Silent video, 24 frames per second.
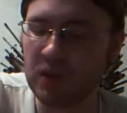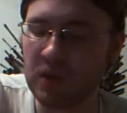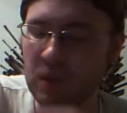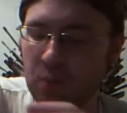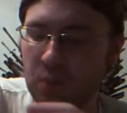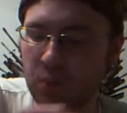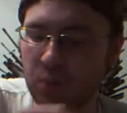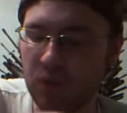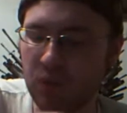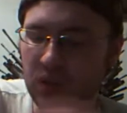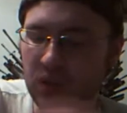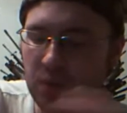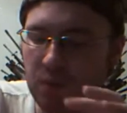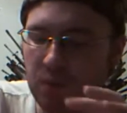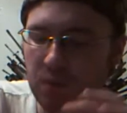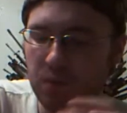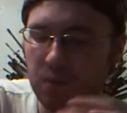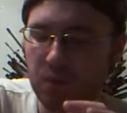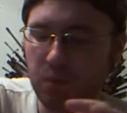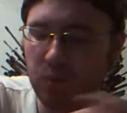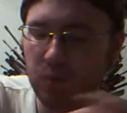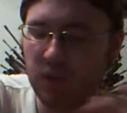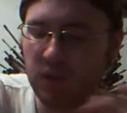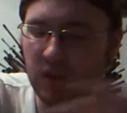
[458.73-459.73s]
that plip,
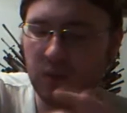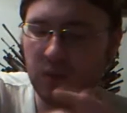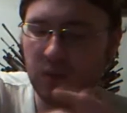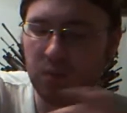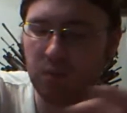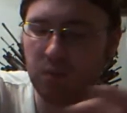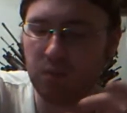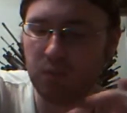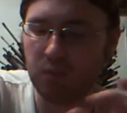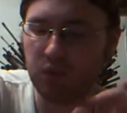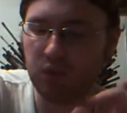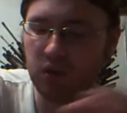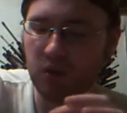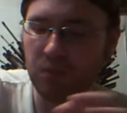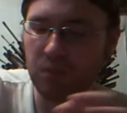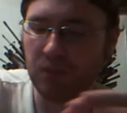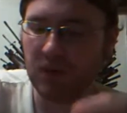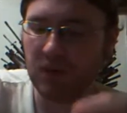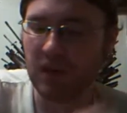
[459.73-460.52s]
plip, plip.